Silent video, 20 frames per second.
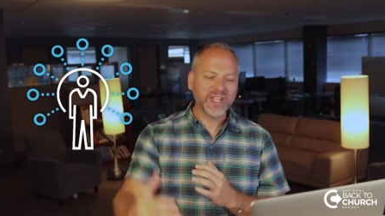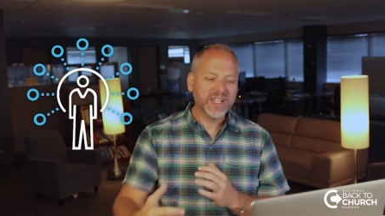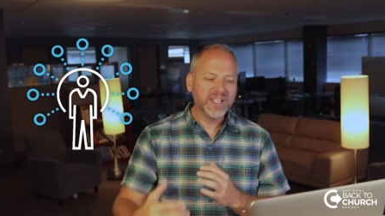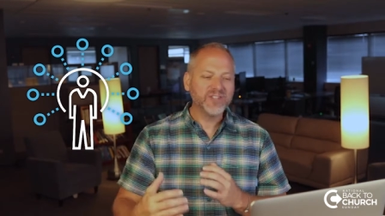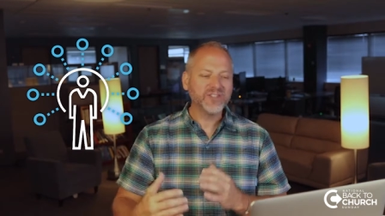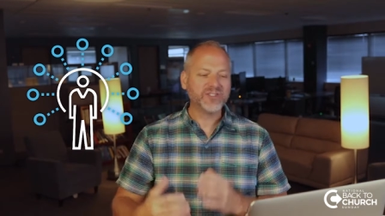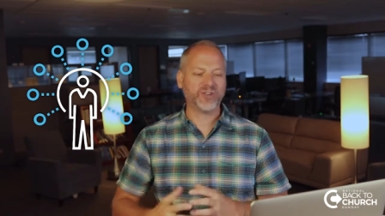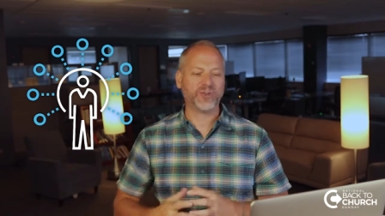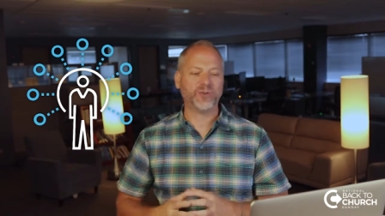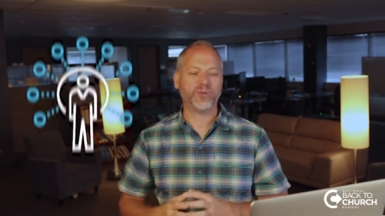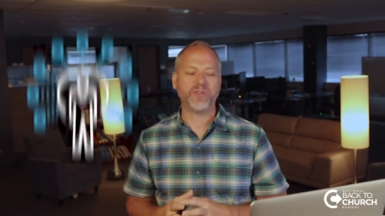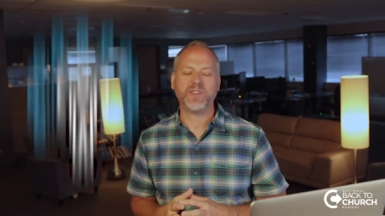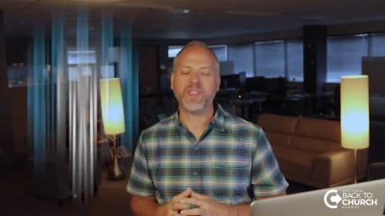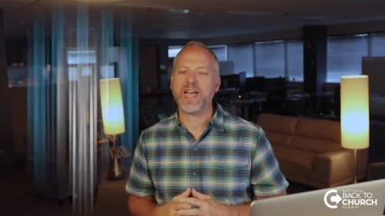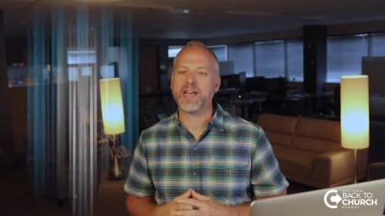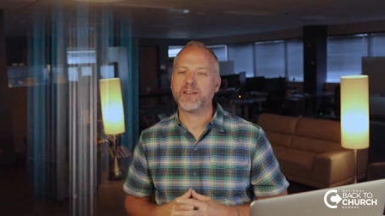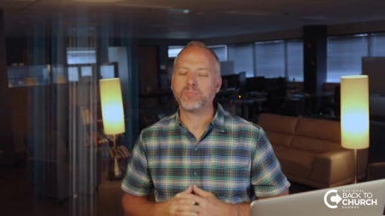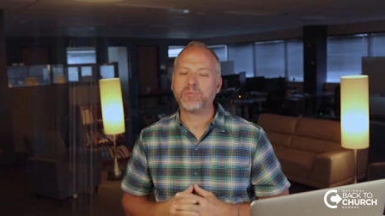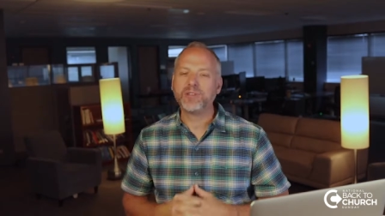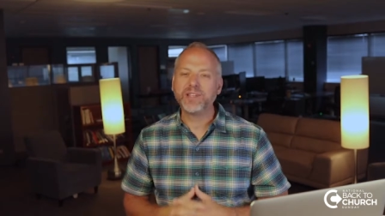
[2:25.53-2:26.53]
into
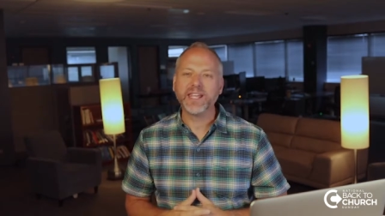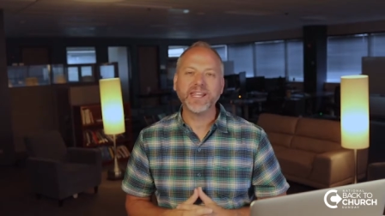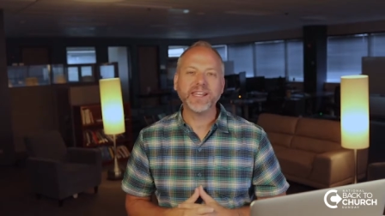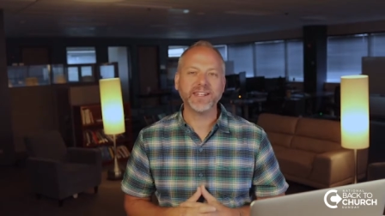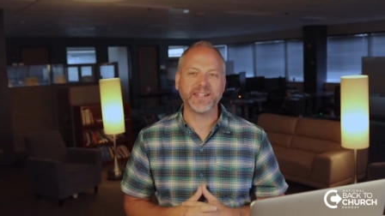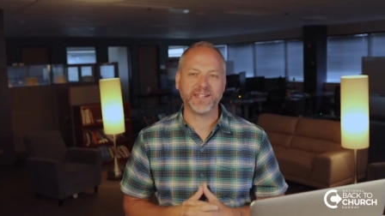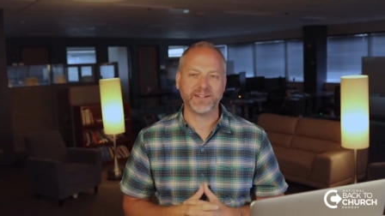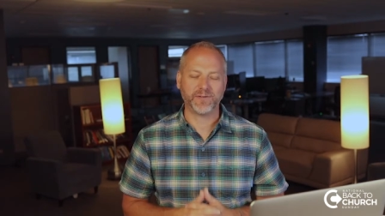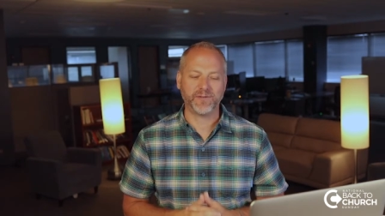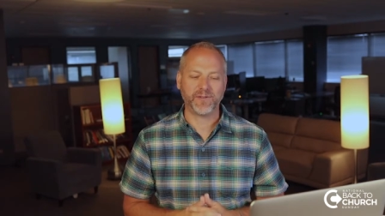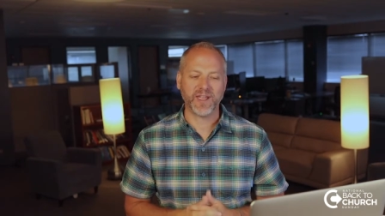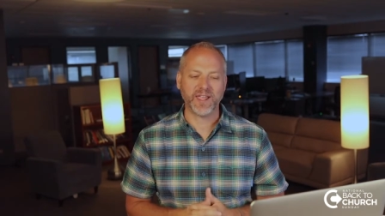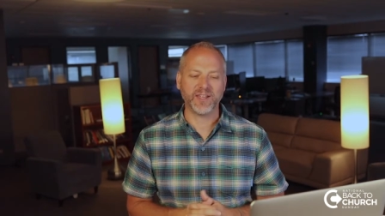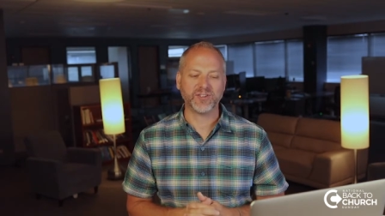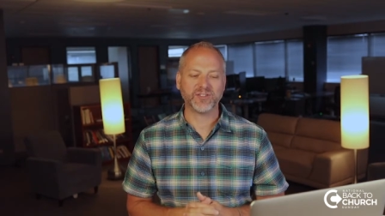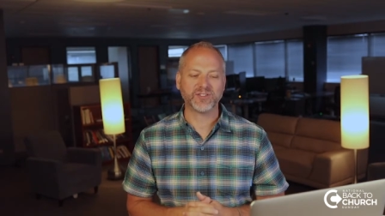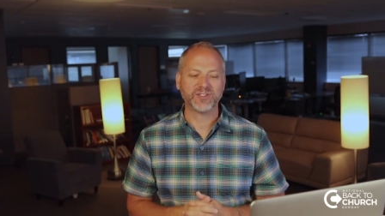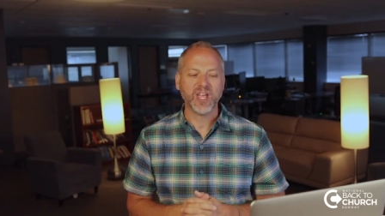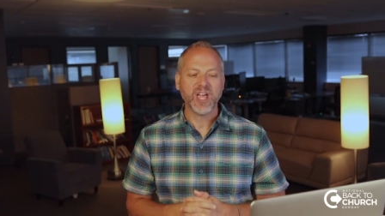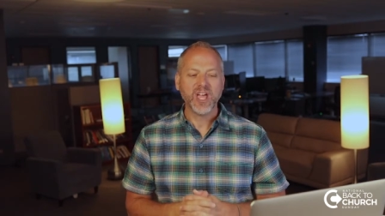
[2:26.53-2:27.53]
that planning
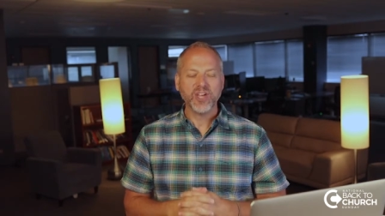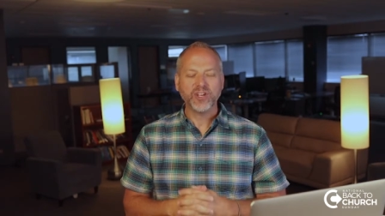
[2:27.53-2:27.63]
phase,